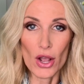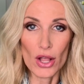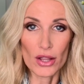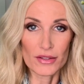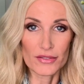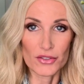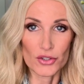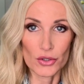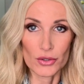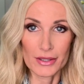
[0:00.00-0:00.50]

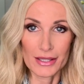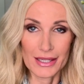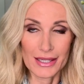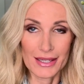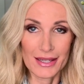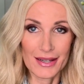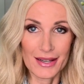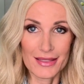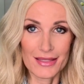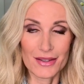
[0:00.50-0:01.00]
olive
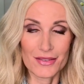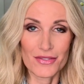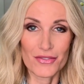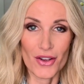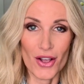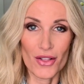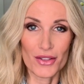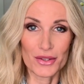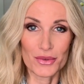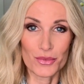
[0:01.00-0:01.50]
green in the
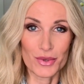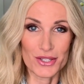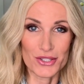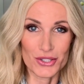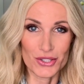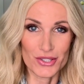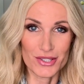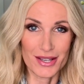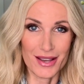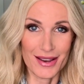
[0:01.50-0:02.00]
fall and
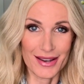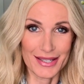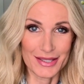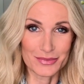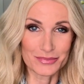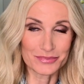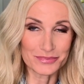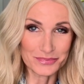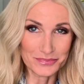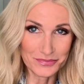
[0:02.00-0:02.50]
winter
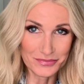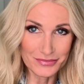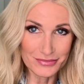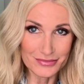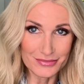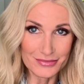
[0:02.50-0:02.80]
time.